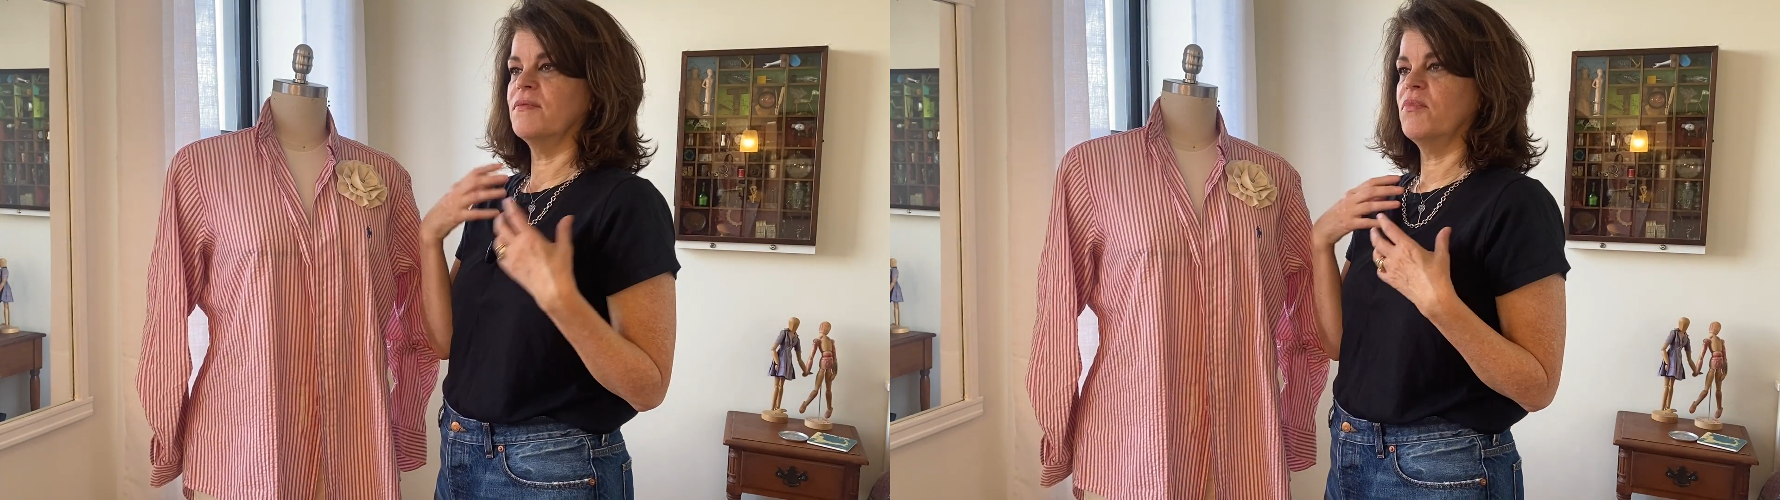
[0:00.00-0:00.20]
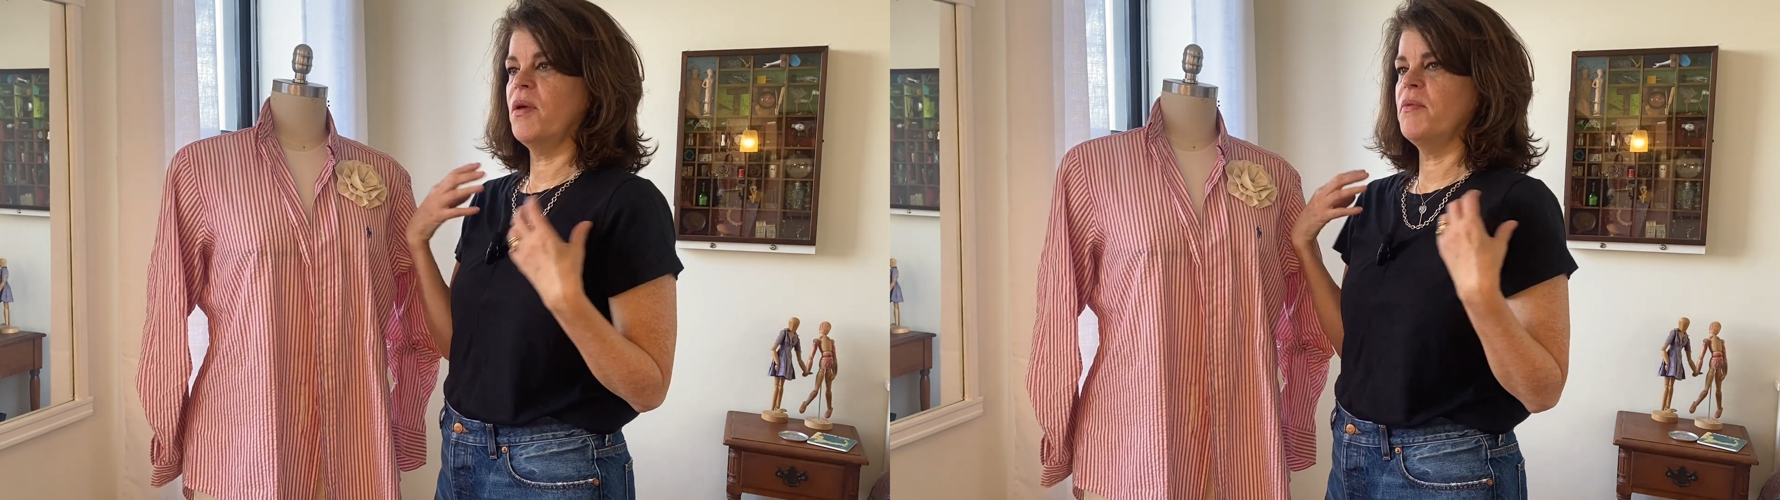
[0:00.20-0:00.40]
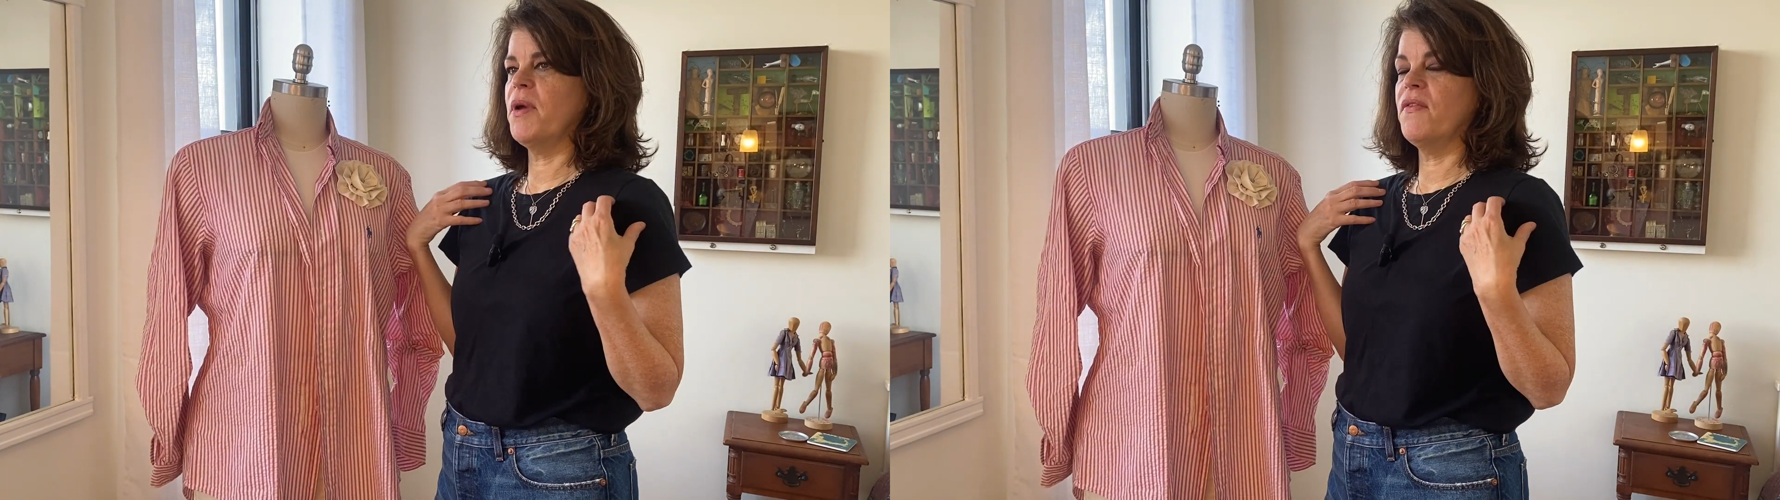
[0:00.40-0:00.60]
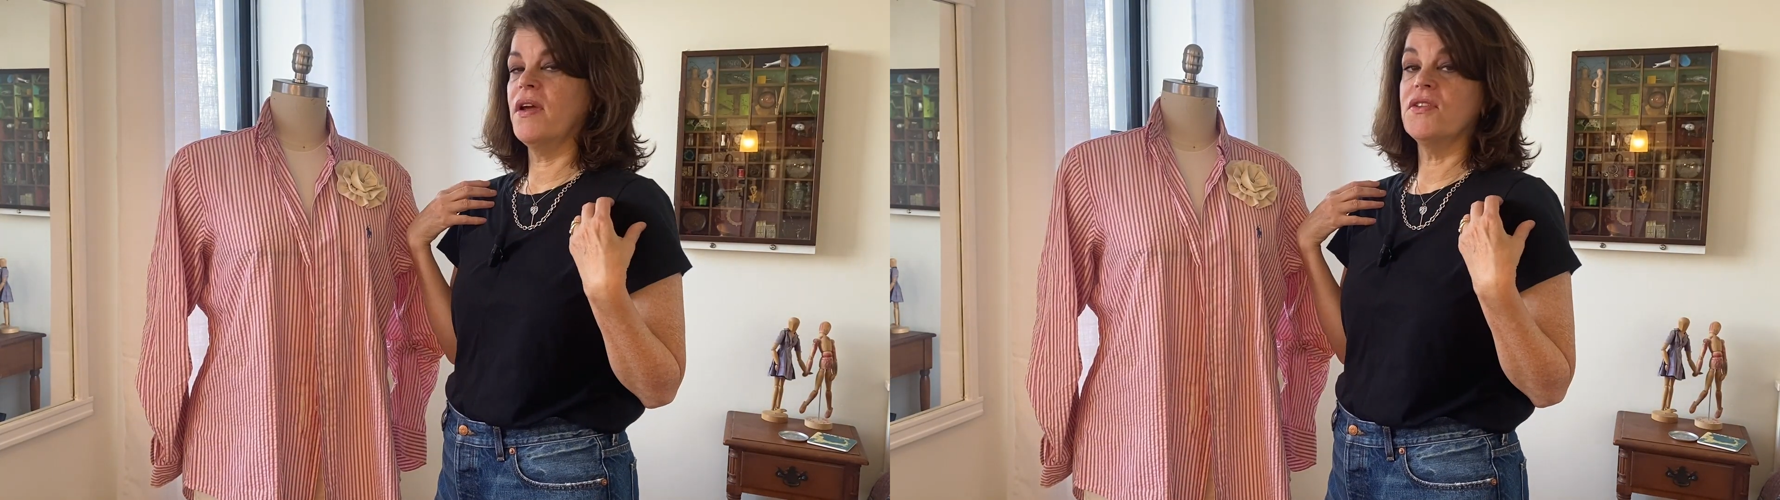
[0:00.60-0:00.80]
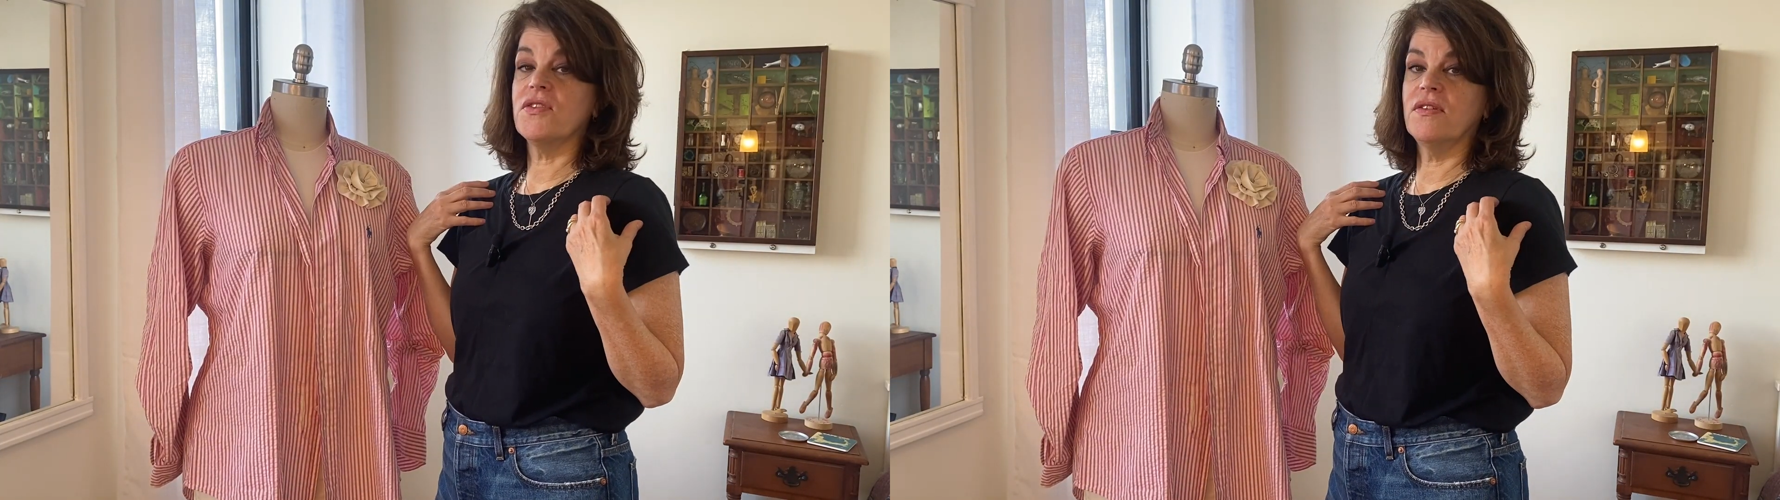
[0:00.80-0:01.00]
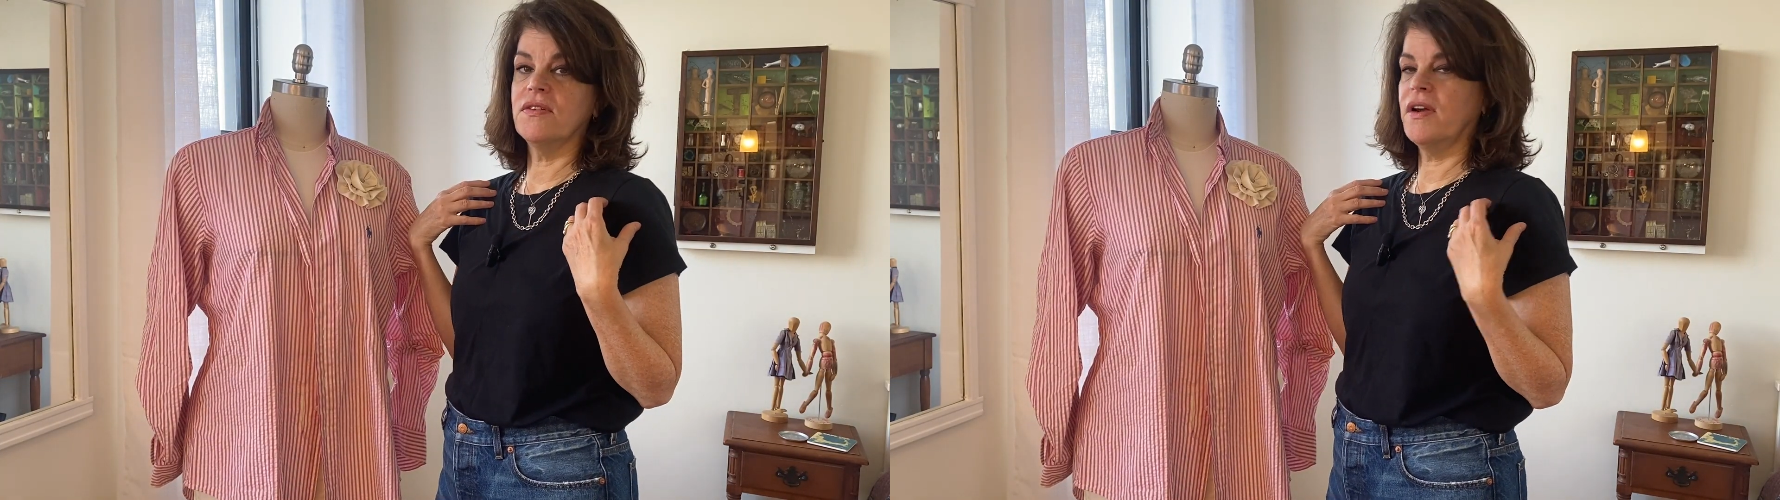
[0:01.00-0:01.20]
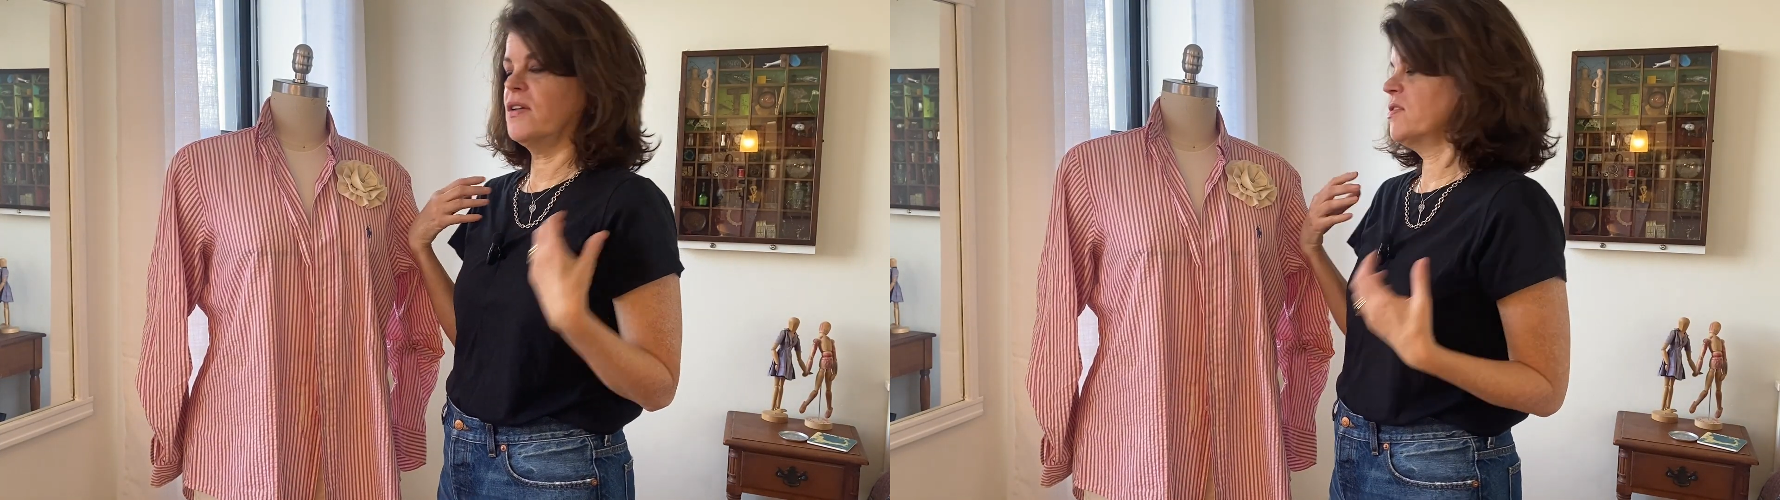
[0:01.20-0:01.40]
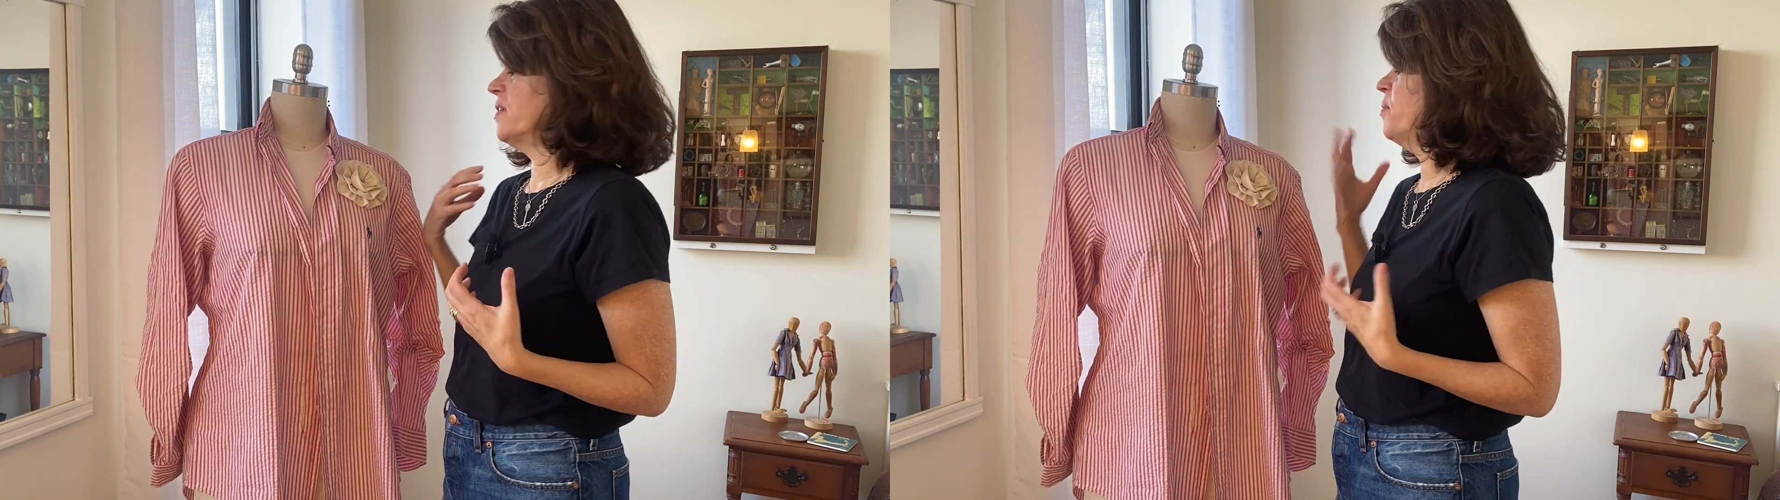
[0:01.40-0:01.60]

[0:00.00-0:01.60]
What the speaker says: Probably my right shoulder, actually.